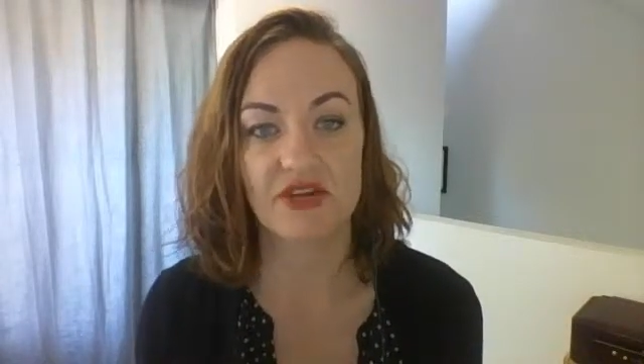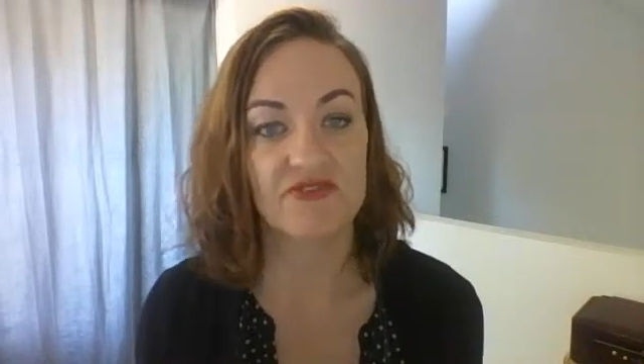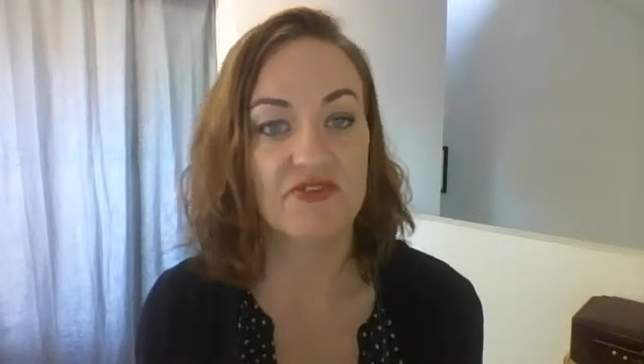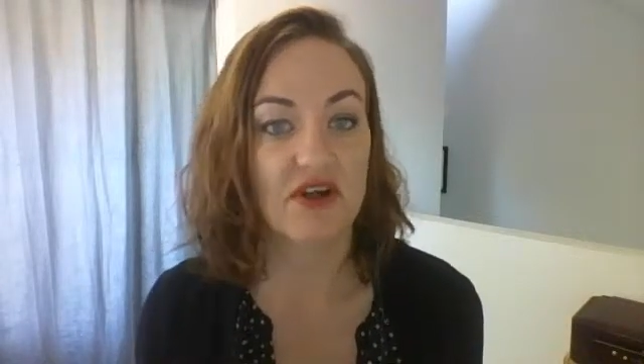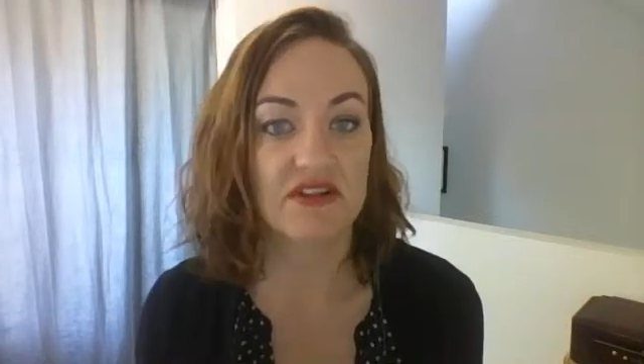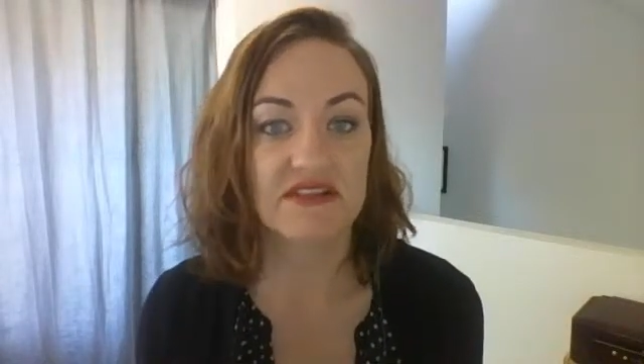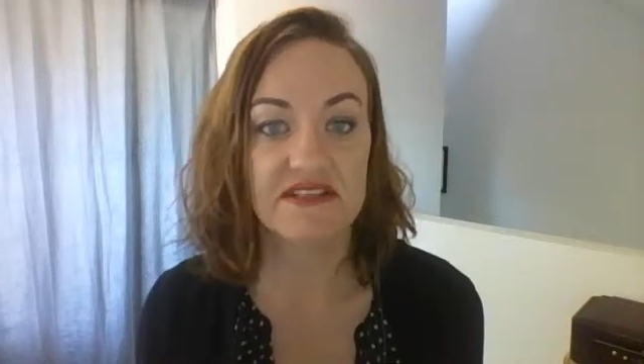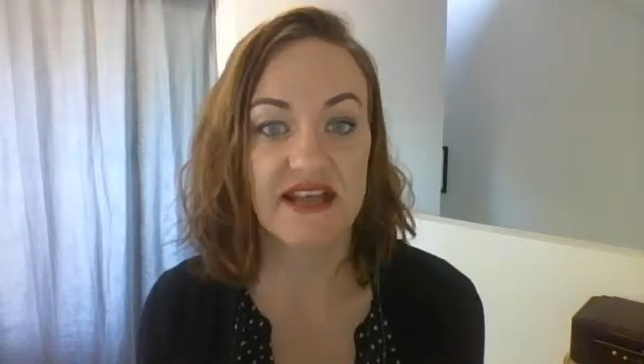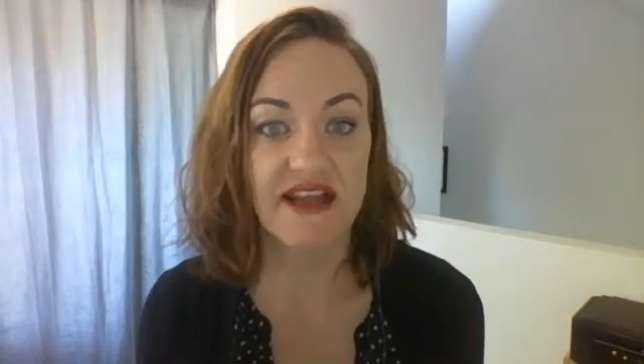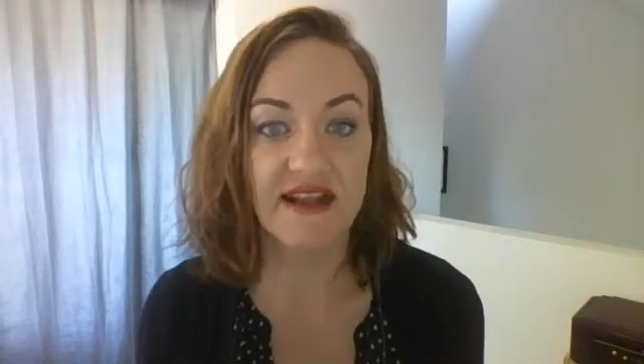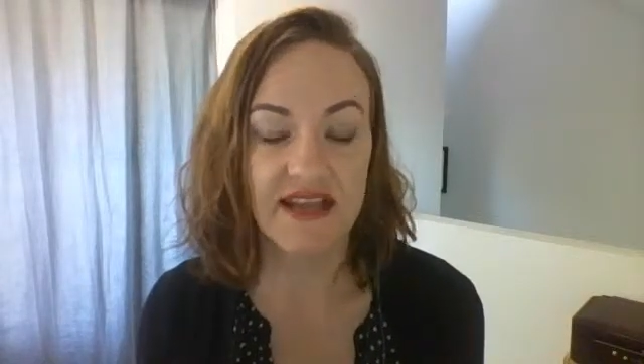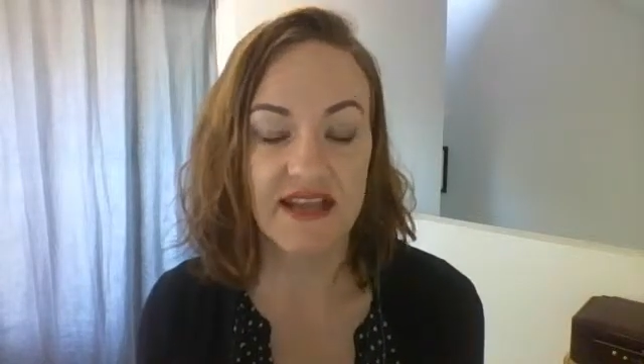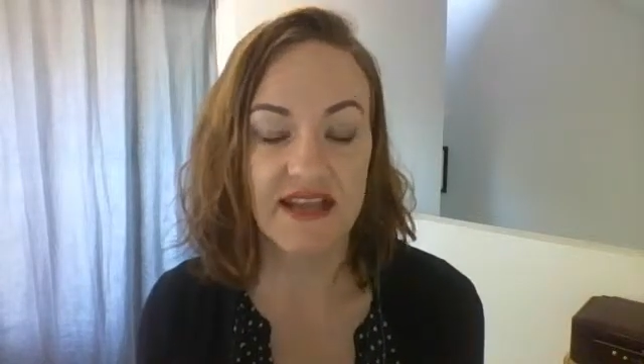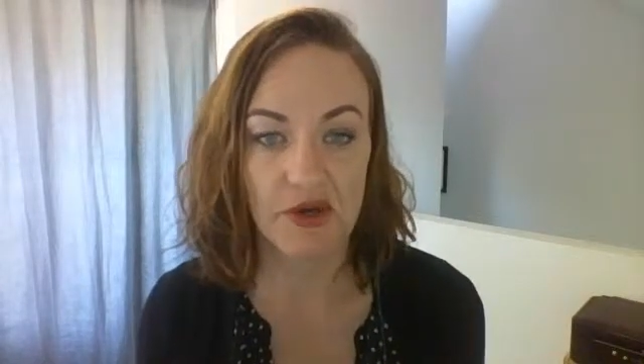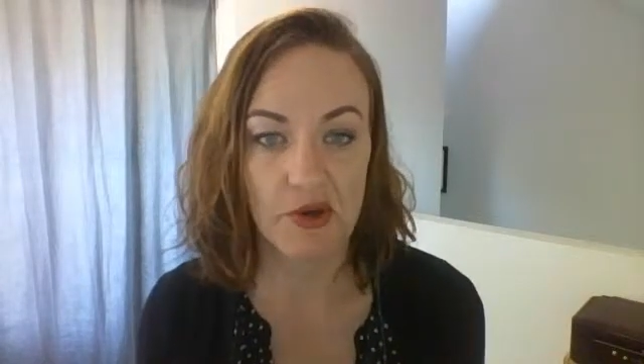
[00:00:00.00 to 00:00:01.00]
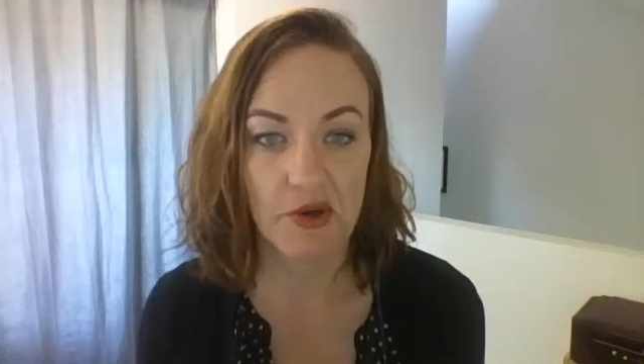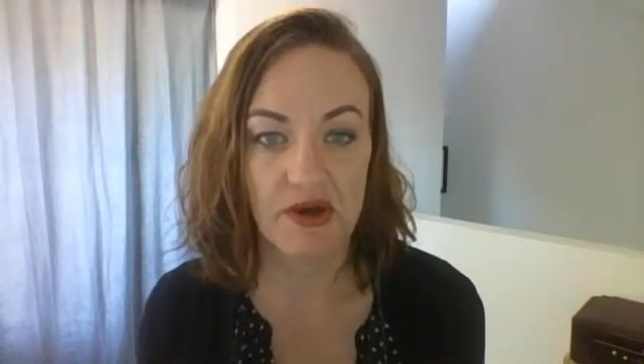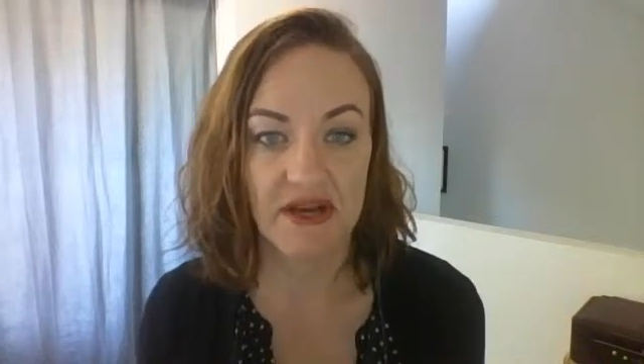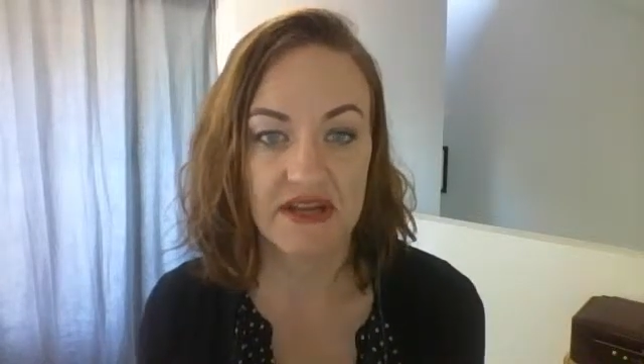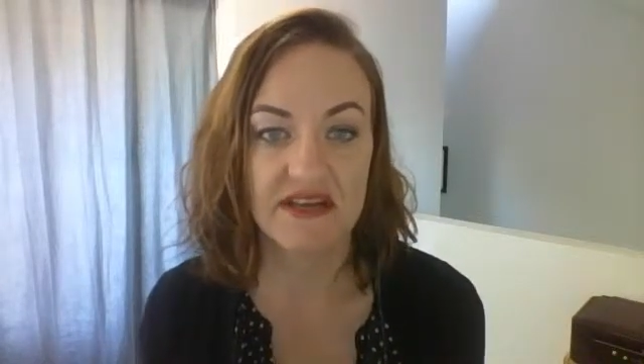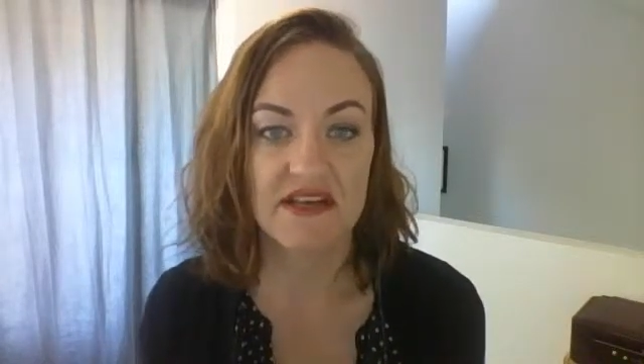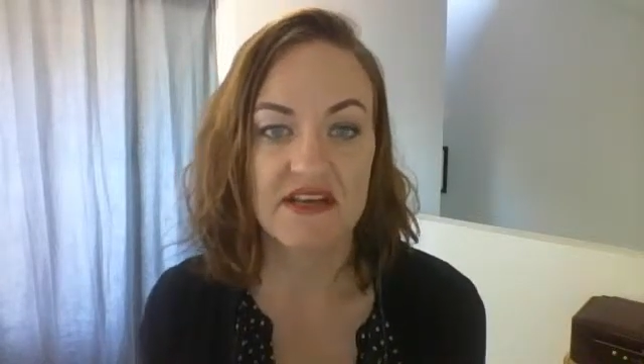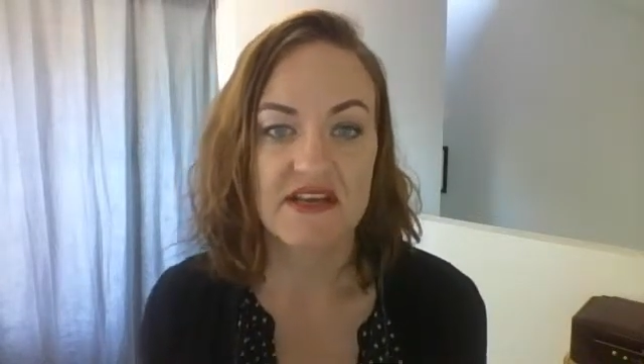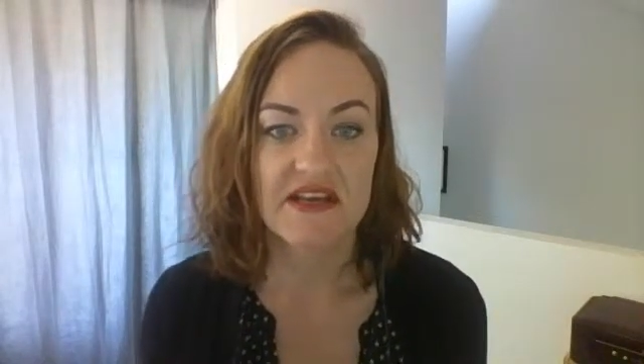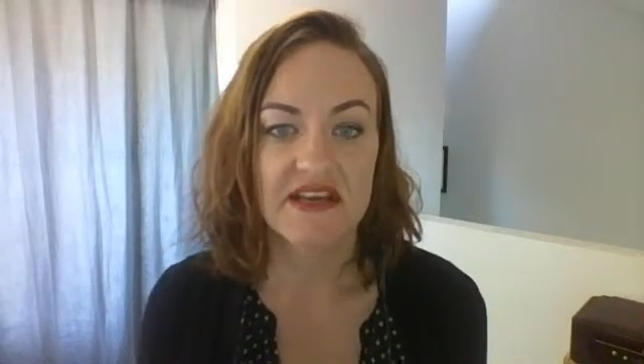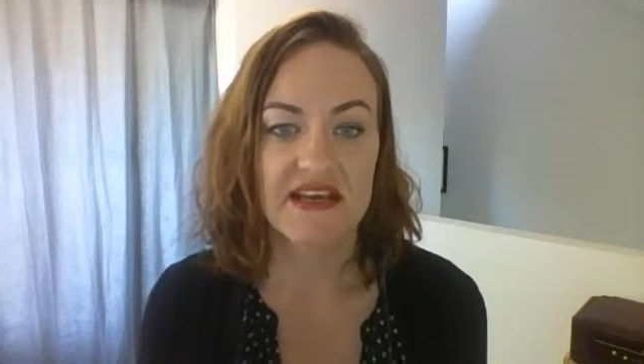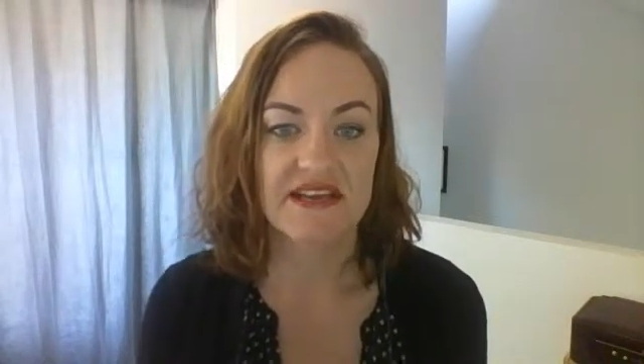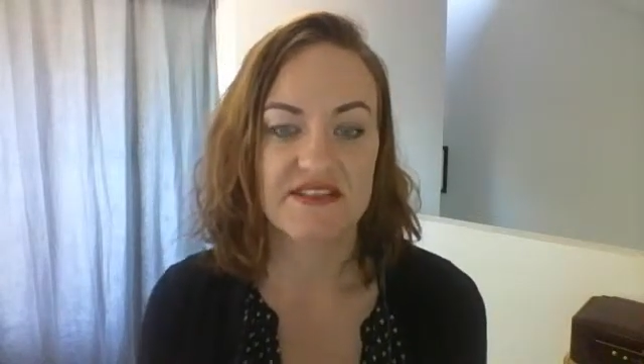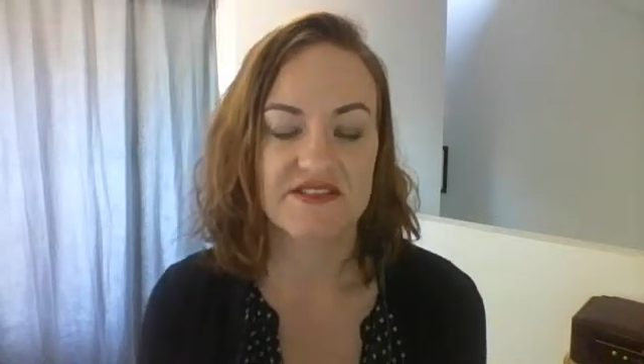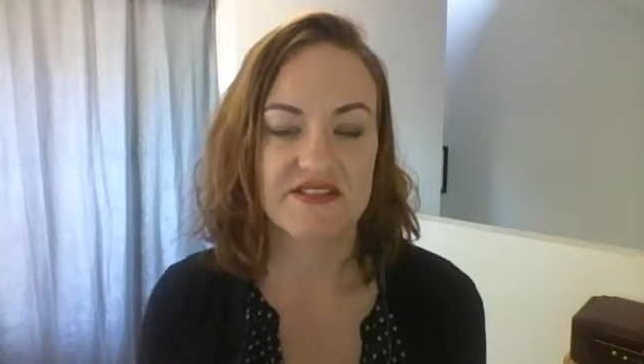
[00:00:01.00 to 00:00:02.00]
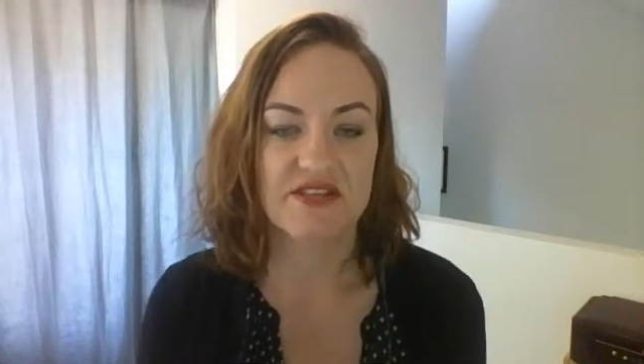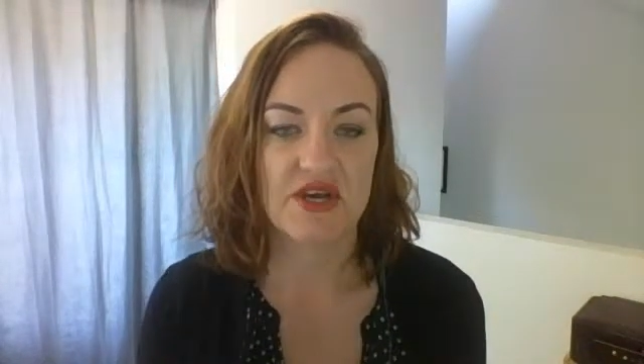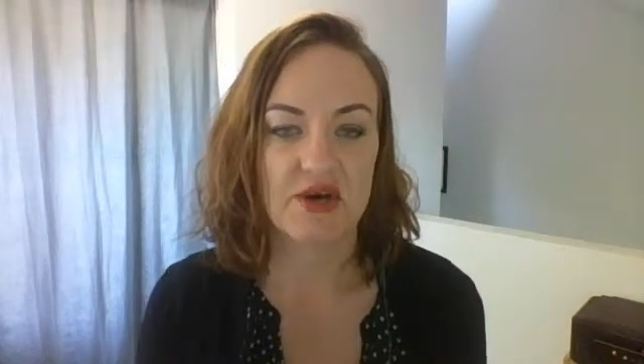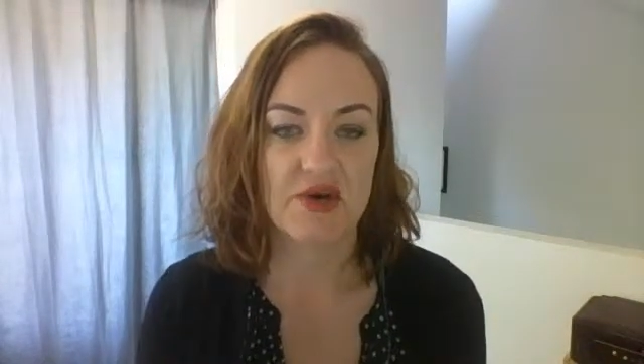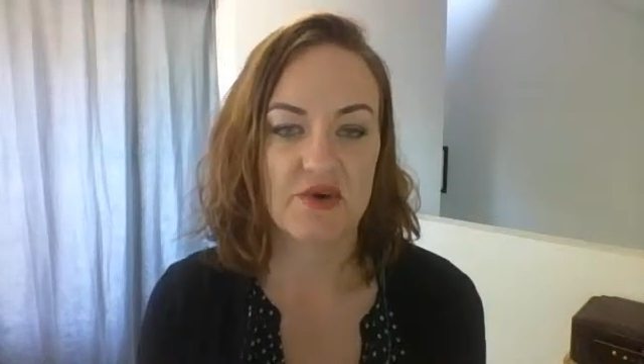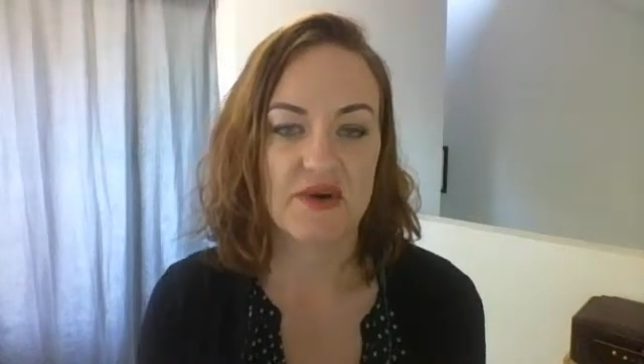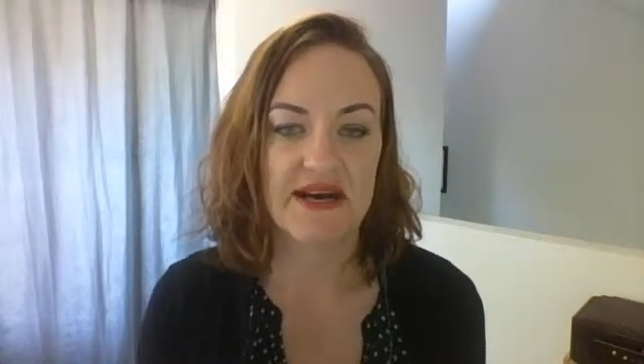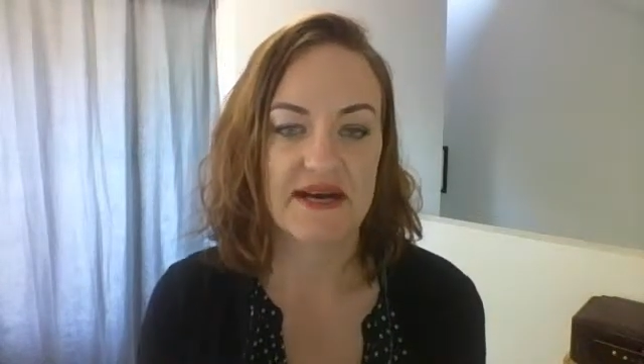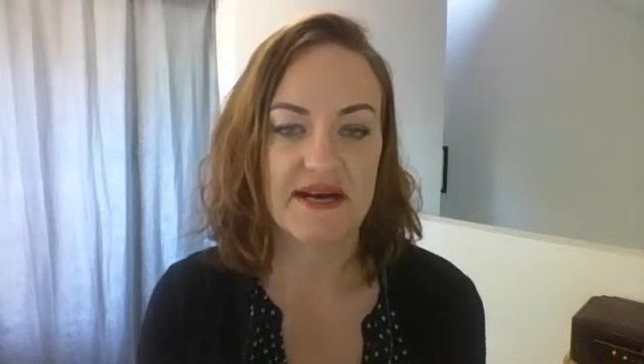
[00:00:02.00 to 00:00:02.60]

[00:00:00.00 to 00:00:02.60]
fall into that category, and so